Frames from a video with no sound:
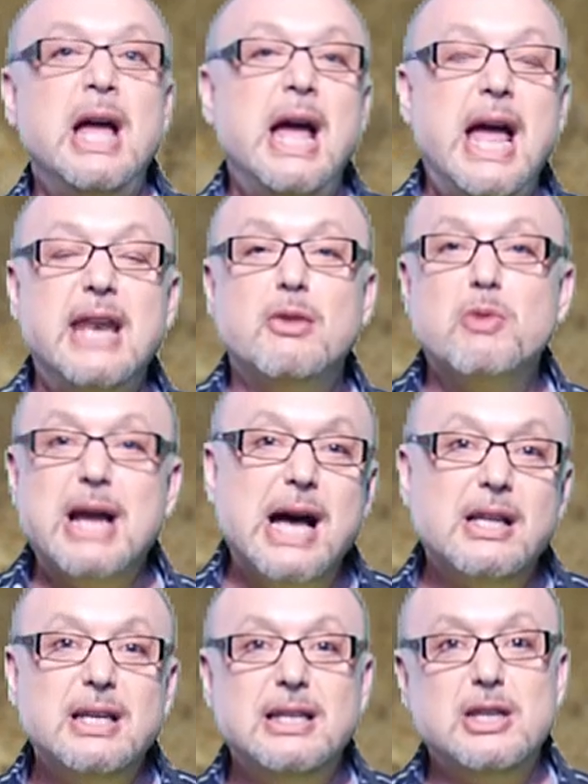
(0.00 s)
and the
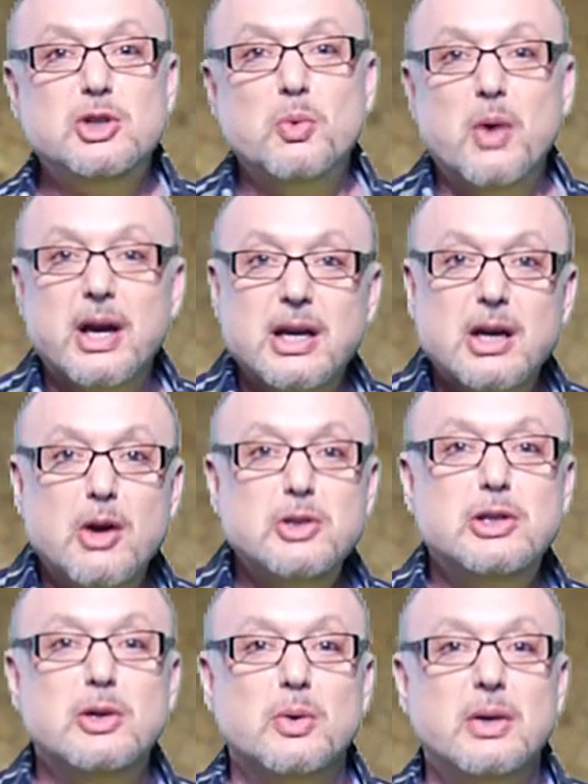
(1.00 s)
reality that you want to go
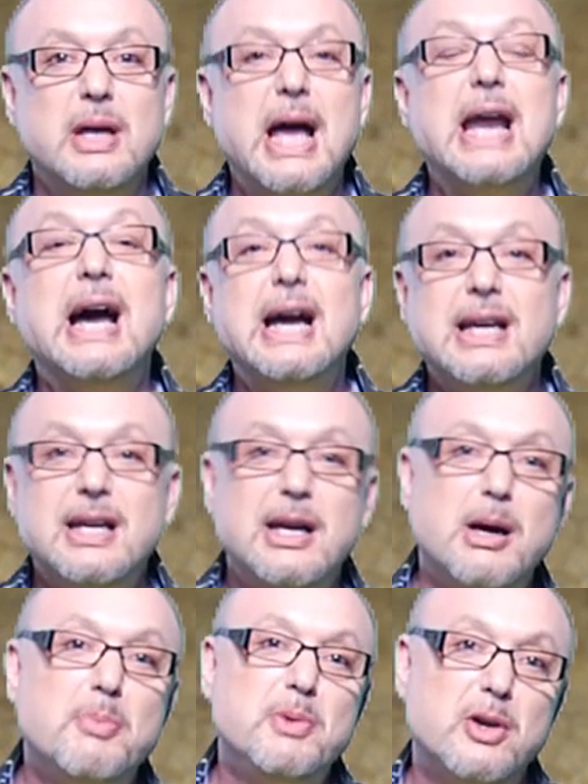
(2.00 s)
to. And I can
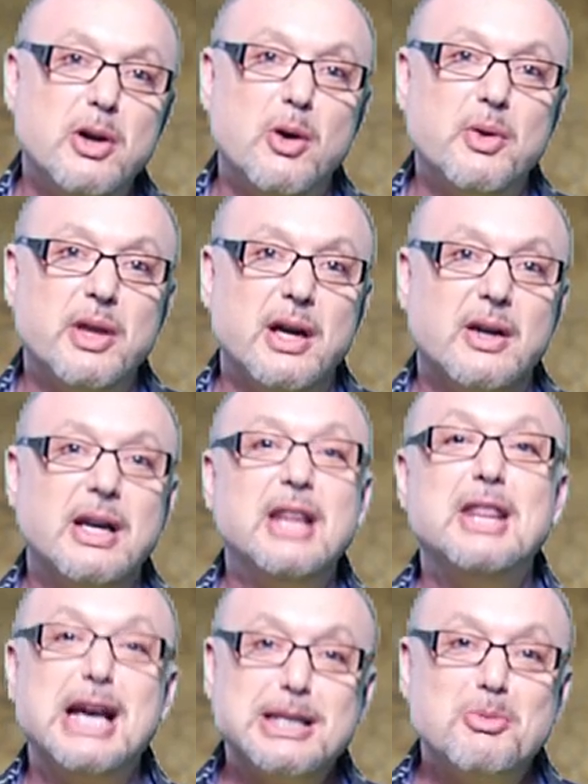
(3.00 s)
help you go there.
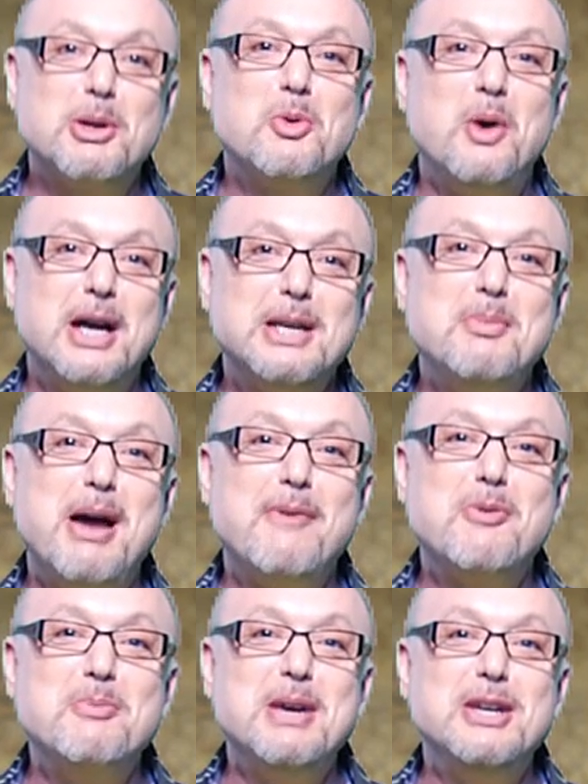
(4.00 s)
And that's what quantum
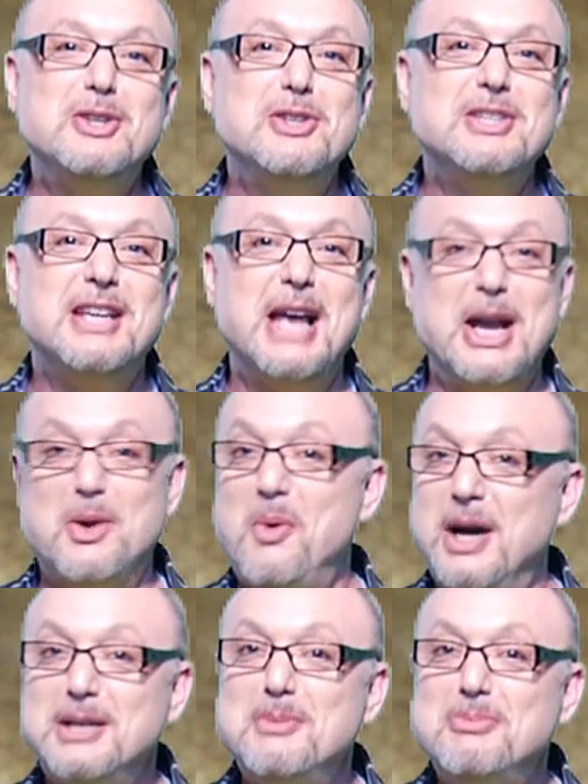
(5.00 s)
affirmations and
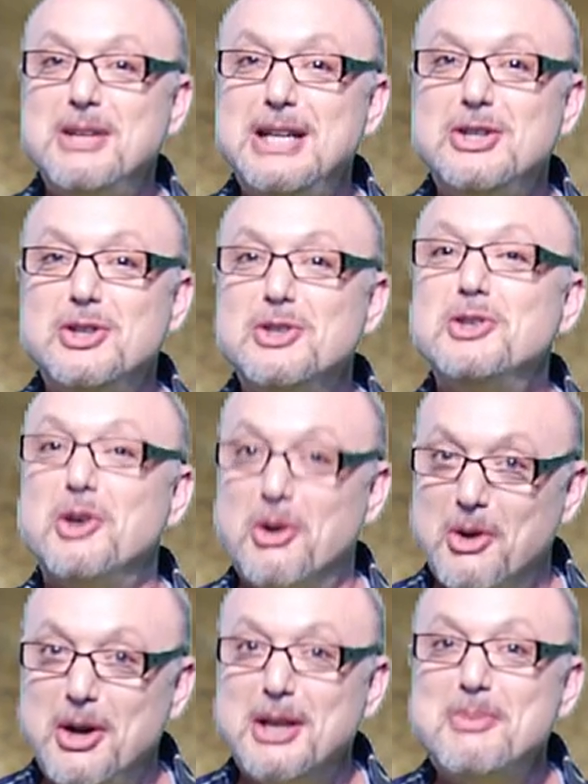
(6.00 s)
quantumplations
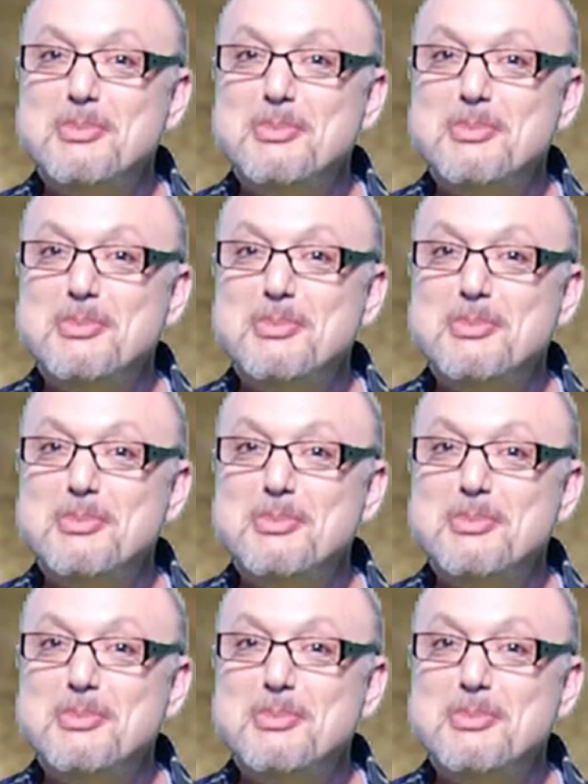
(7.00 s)
are all